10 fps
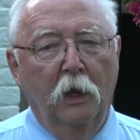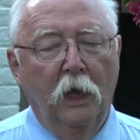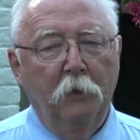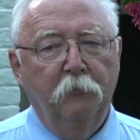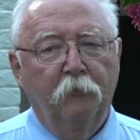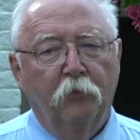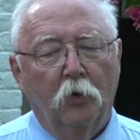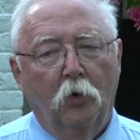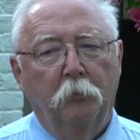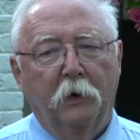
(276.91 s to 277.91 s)
And for
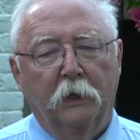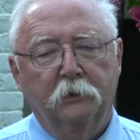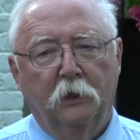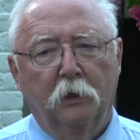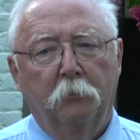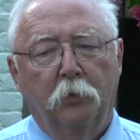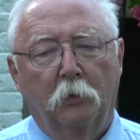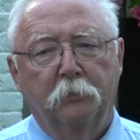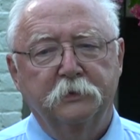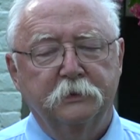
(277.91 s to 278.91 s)
all practical
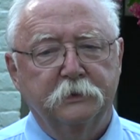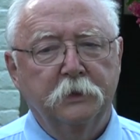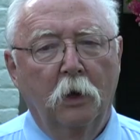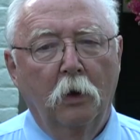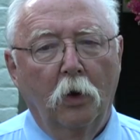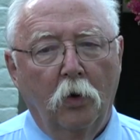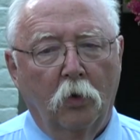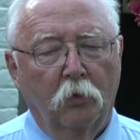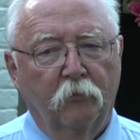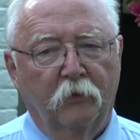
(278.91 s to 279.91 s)
purposes,
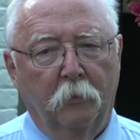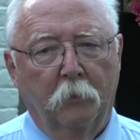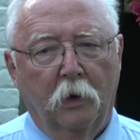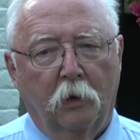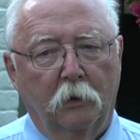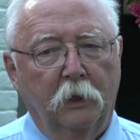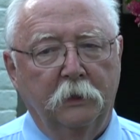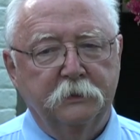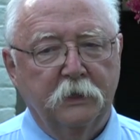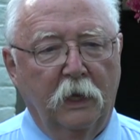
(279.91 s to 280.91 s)
all of them are
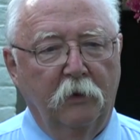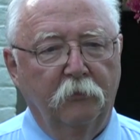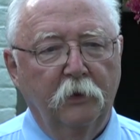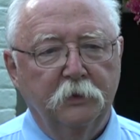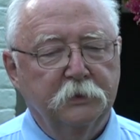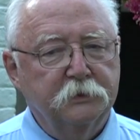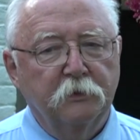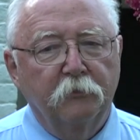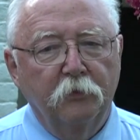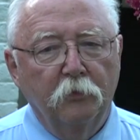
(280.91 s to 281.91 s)
enslaved. There are just
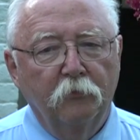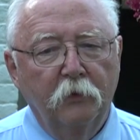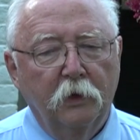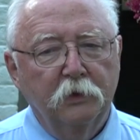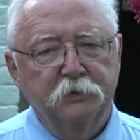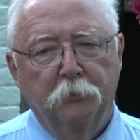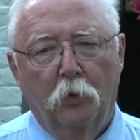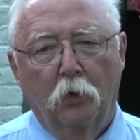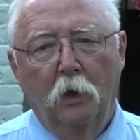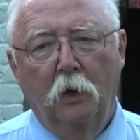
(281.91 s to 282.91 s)
a few, very
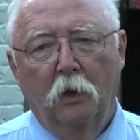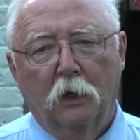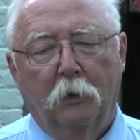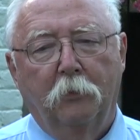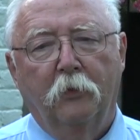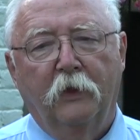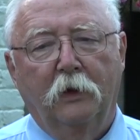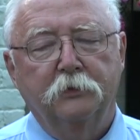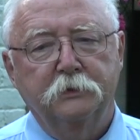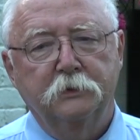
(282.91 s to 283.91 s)
small, couple
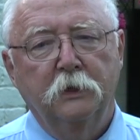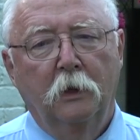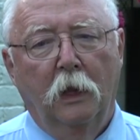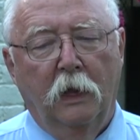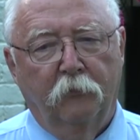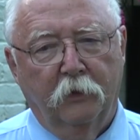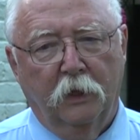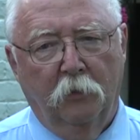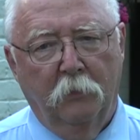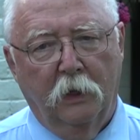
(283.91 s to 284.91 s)
thousand
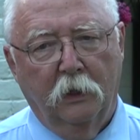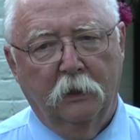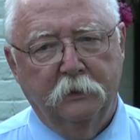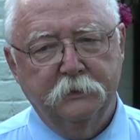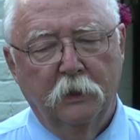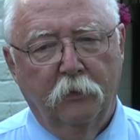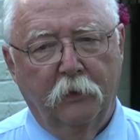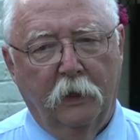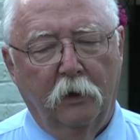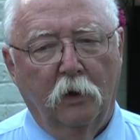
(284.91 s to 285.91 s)
African Americans
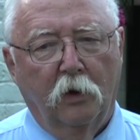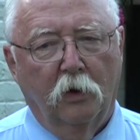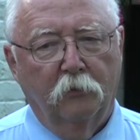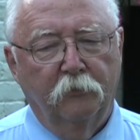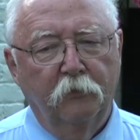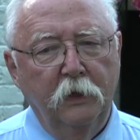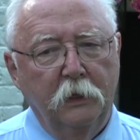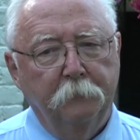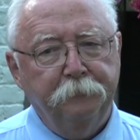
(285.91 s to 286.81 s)
that are free.